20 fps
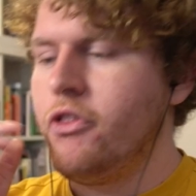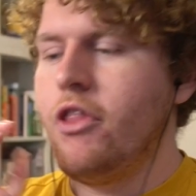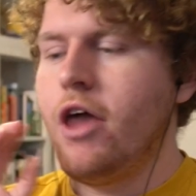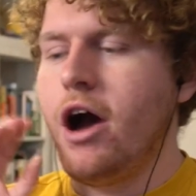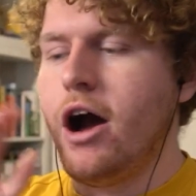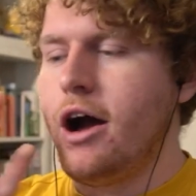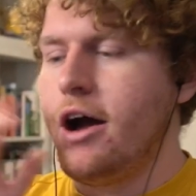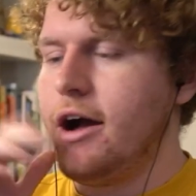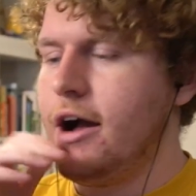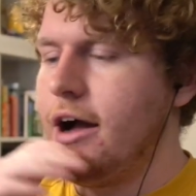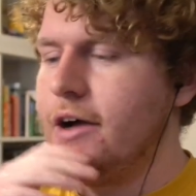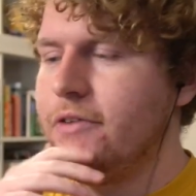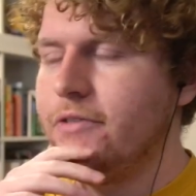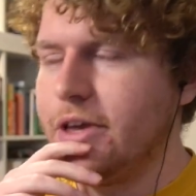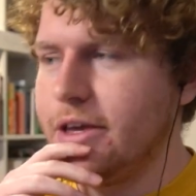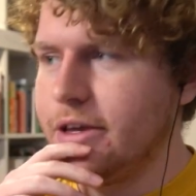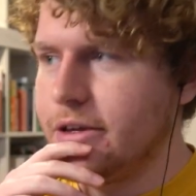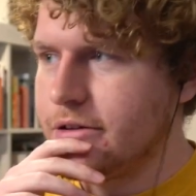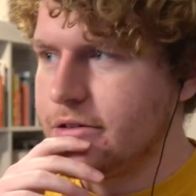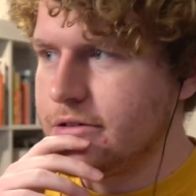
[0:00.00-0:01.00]
No, I
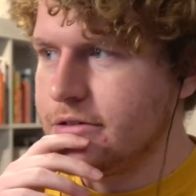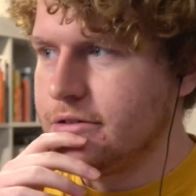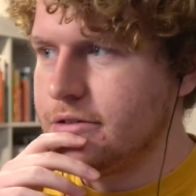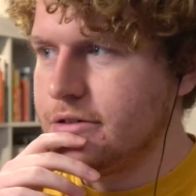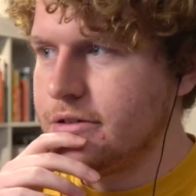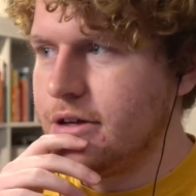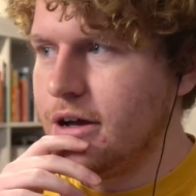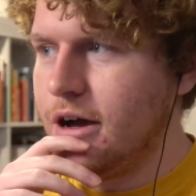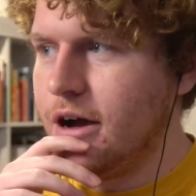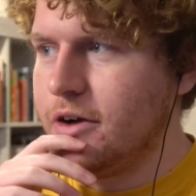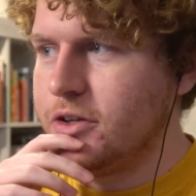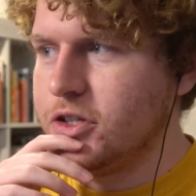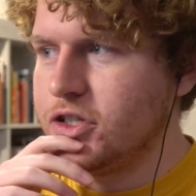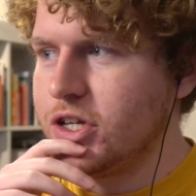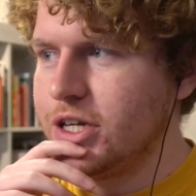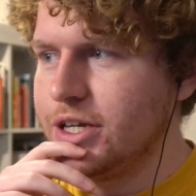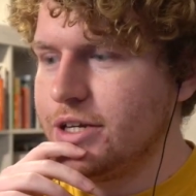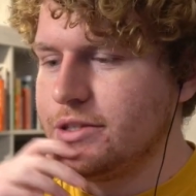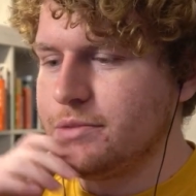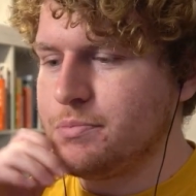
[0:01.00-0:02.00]
think
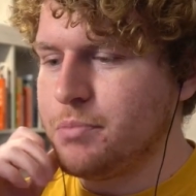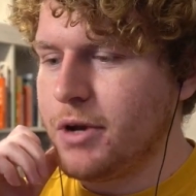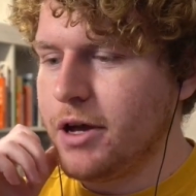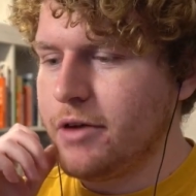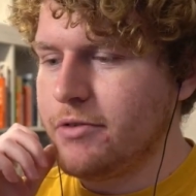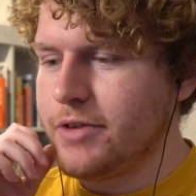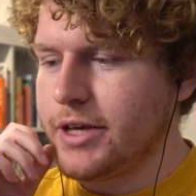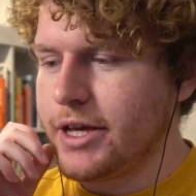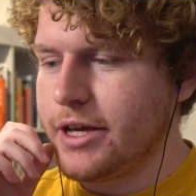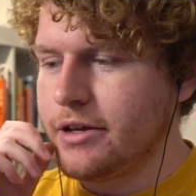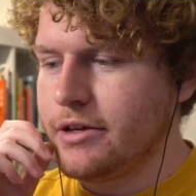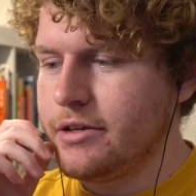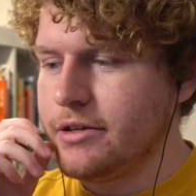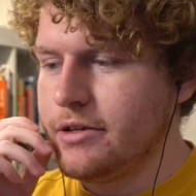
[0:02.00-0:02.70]
Hanji is bluffing.